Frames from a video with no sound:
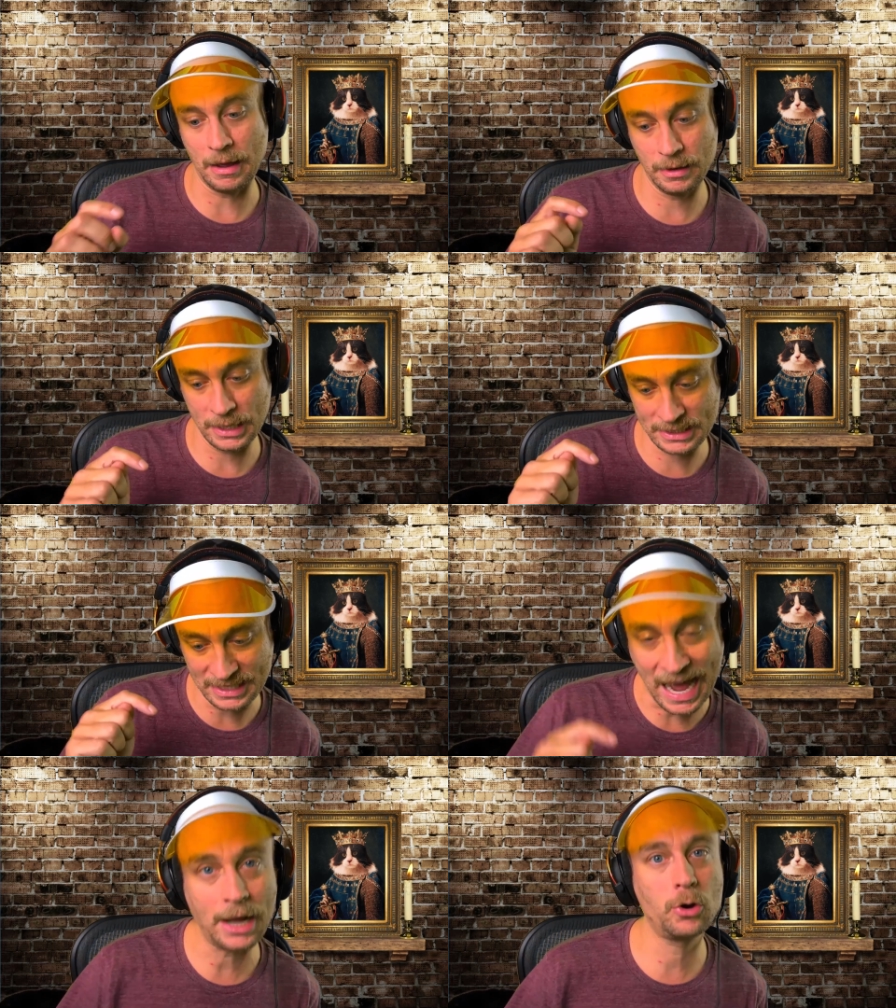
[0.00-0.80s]

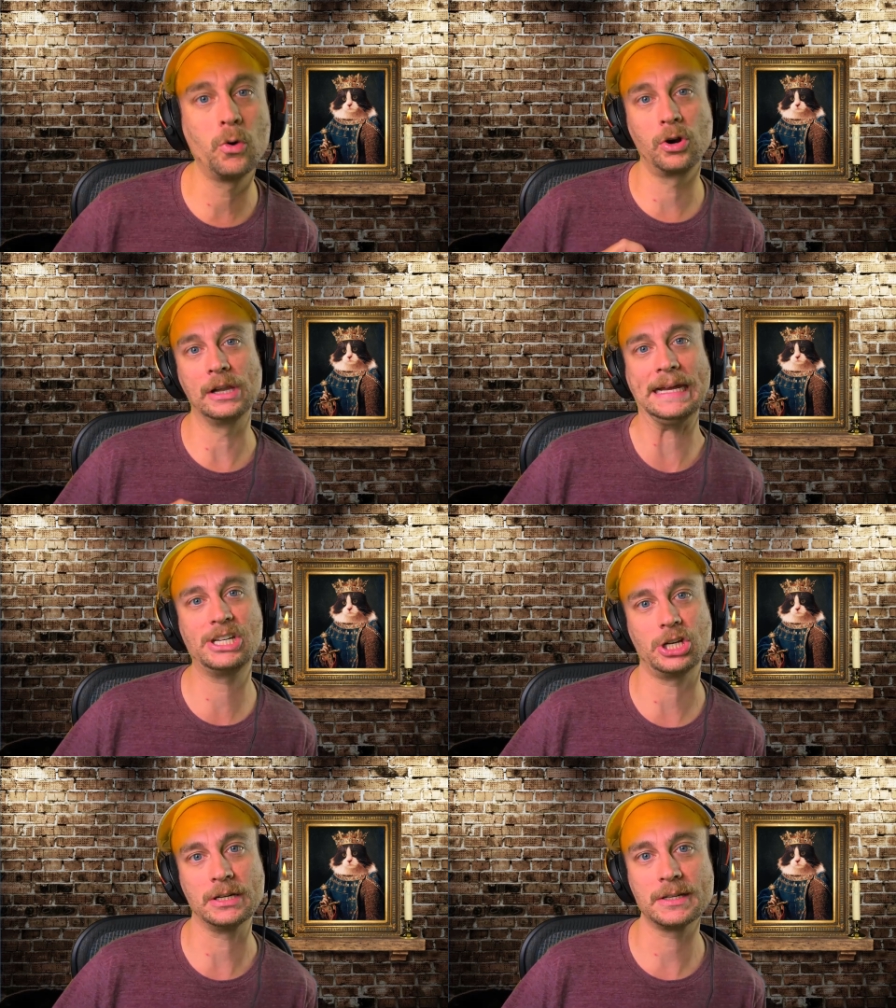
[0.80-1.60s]
it's not
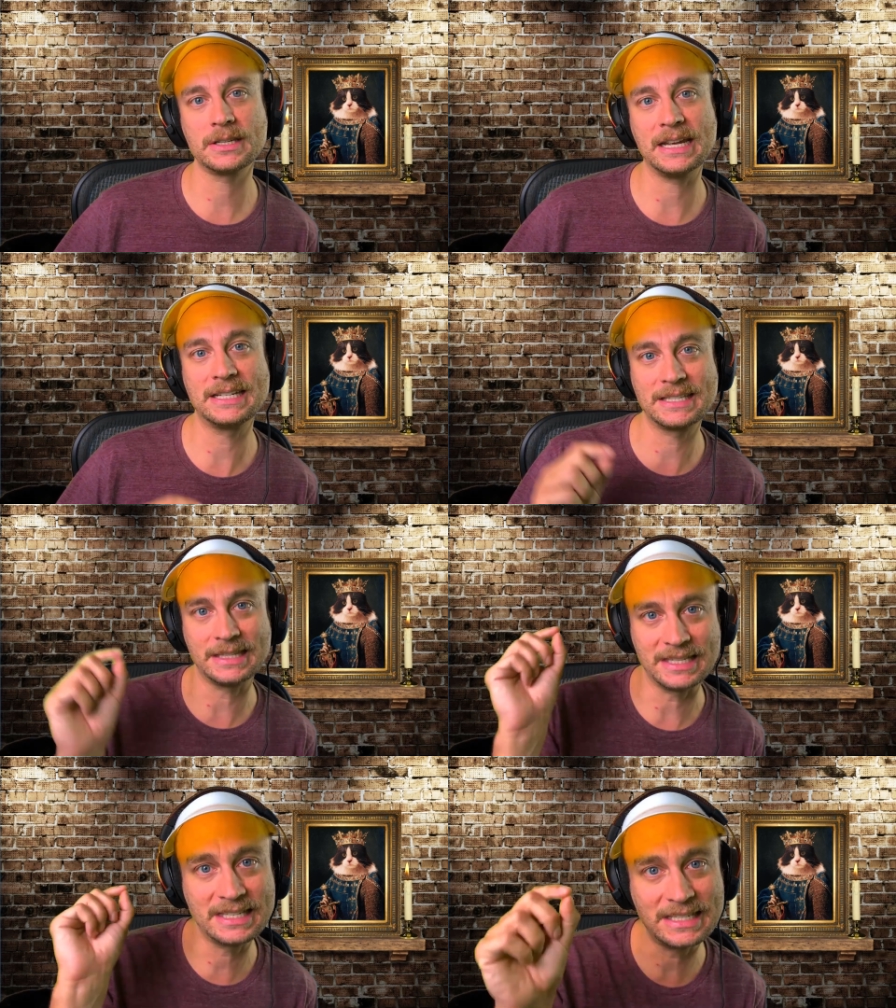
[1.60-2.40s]
correlations, it's
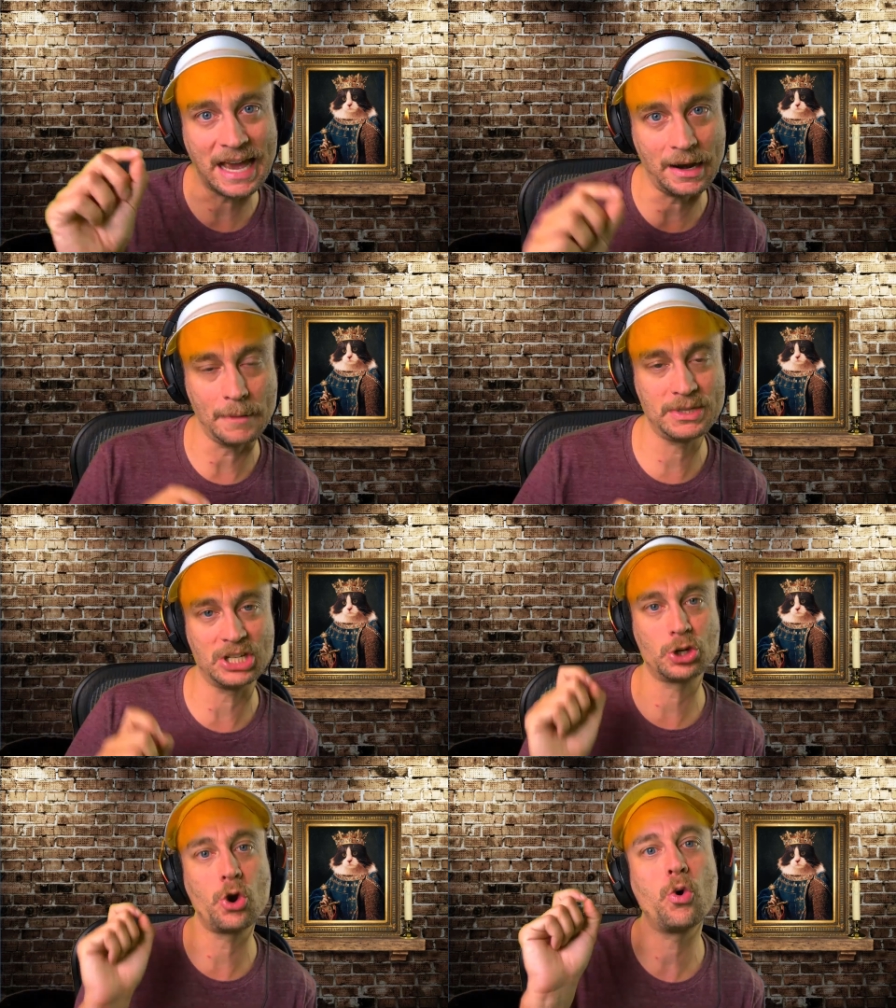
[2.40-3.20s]
the setups,
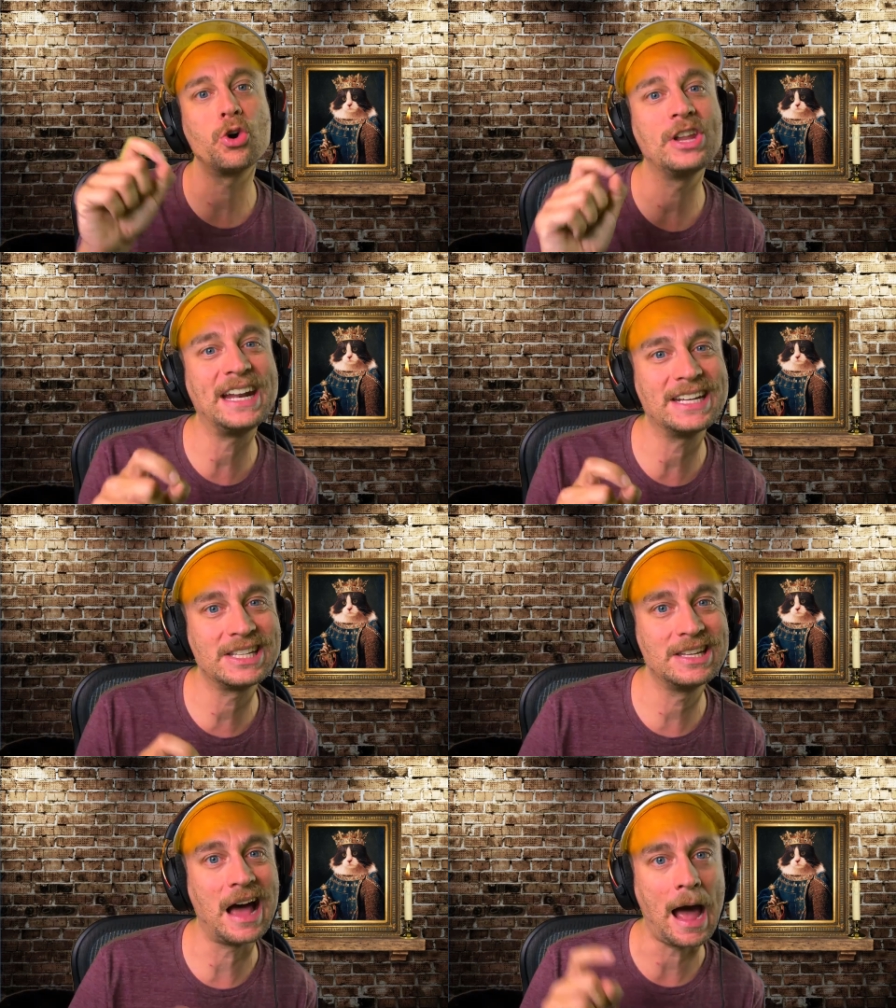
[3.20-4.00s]
it's correlated
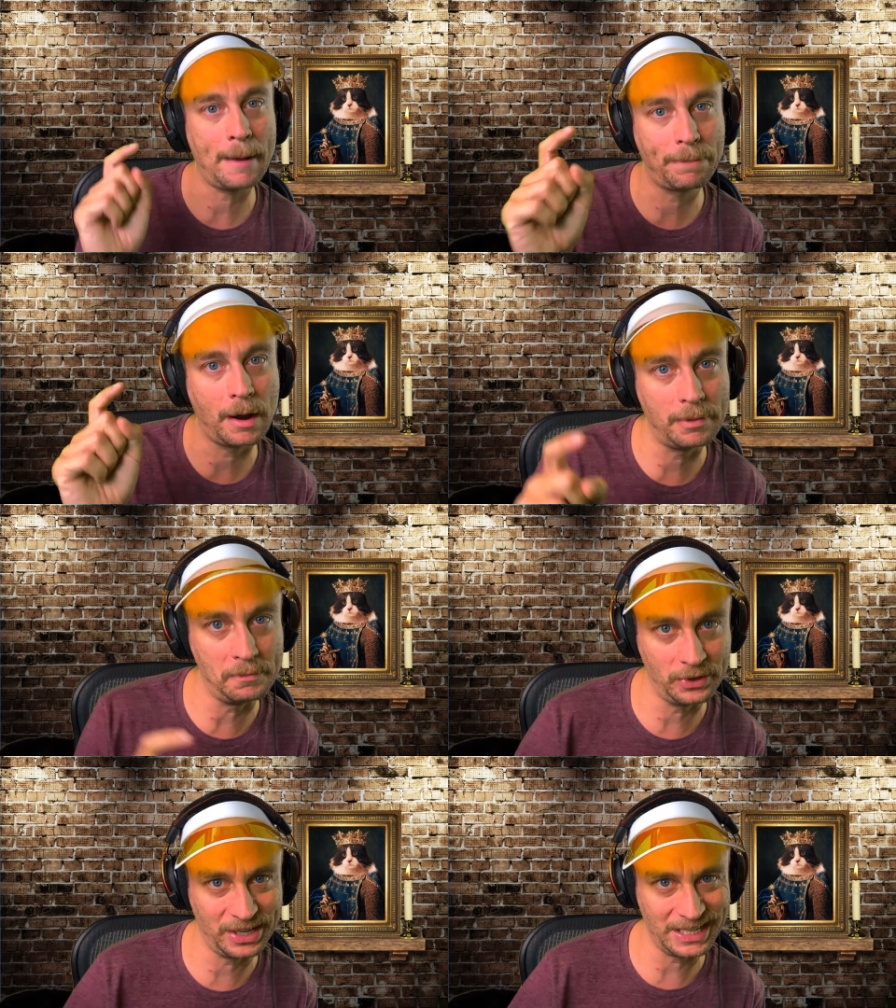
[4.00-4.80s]
high
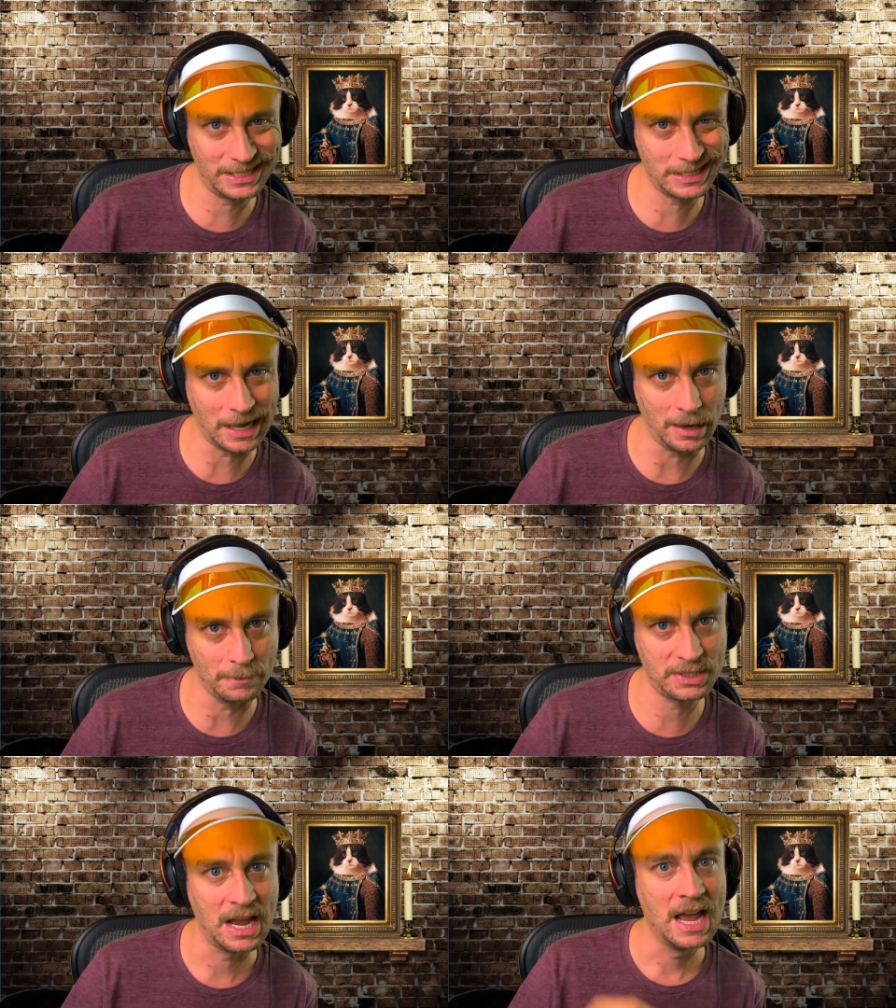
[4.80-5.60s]
probability
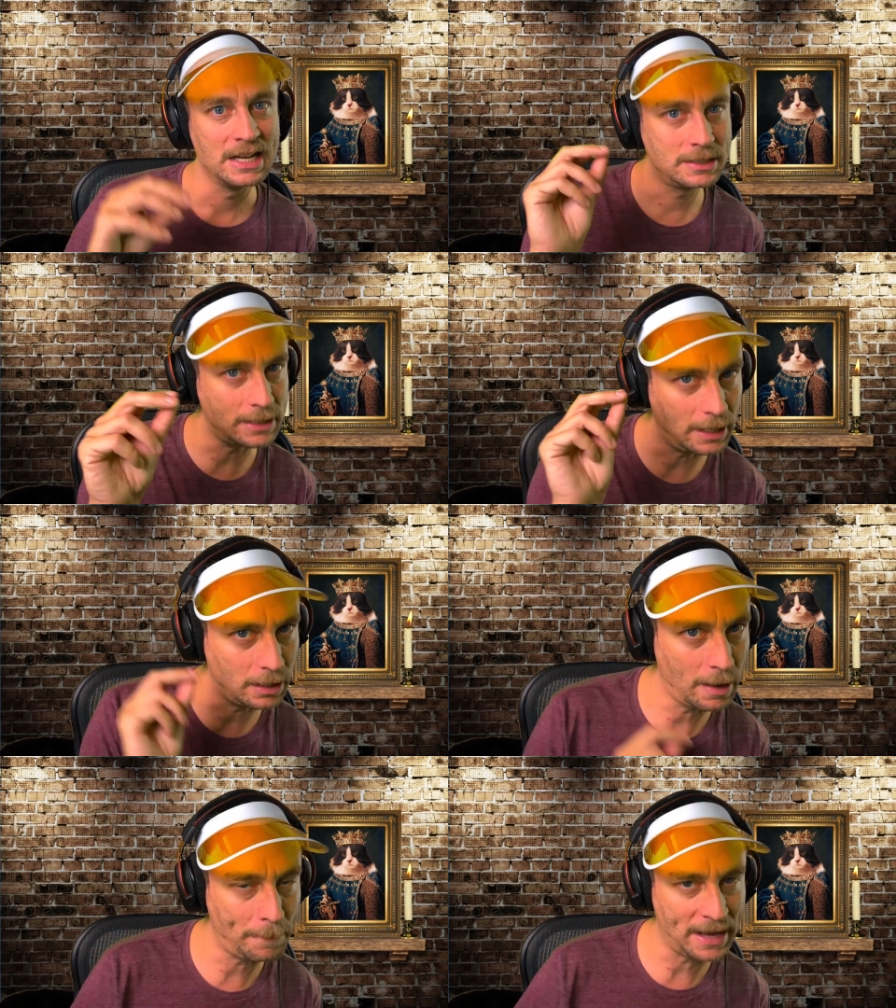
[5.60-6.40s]
setups setting
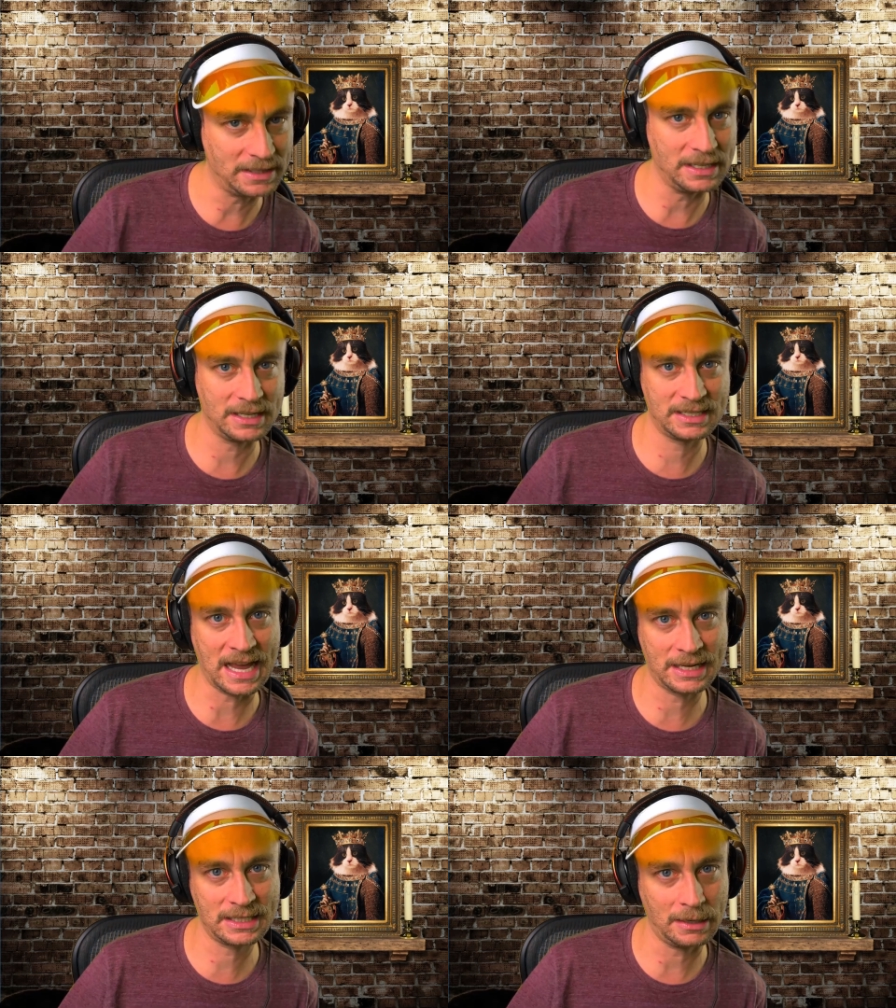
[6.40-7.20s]
up at the
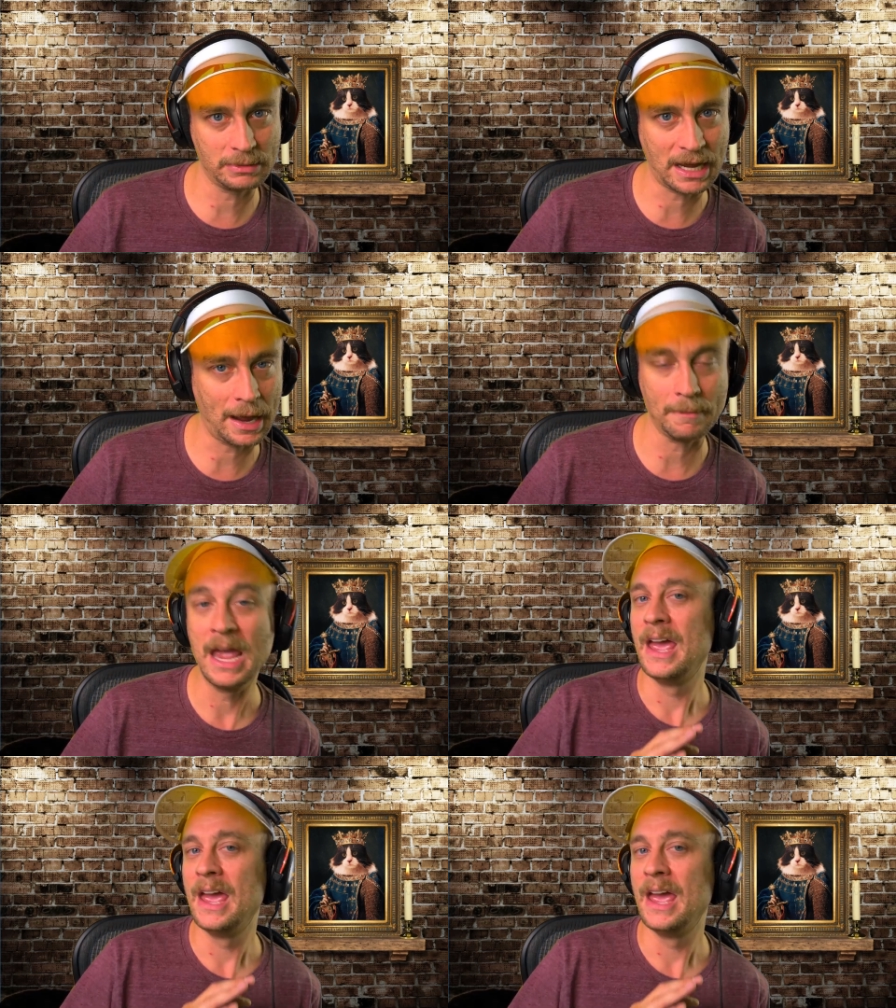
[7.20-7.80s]
exact same time.